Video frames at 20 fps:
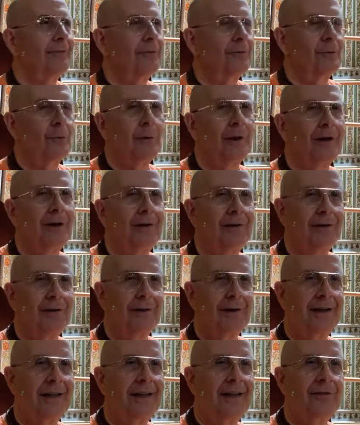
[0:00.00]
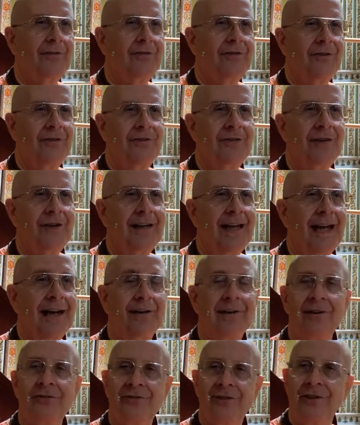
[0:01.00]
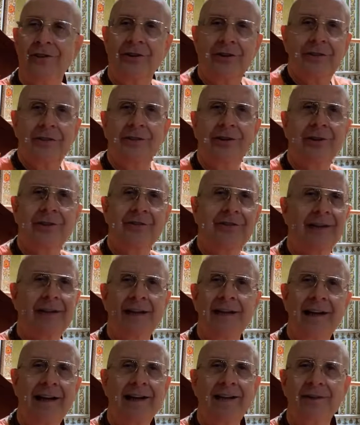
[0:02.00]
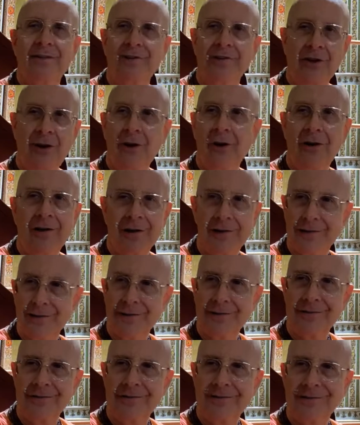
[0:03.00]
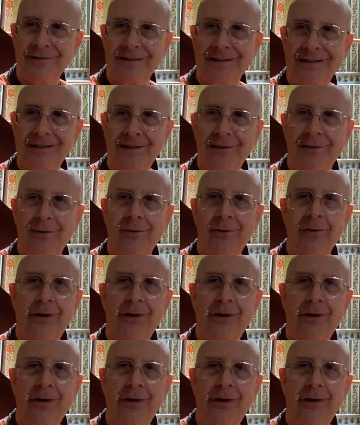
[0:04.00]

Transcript: where he gives this analogy that you're living like a dog, you know.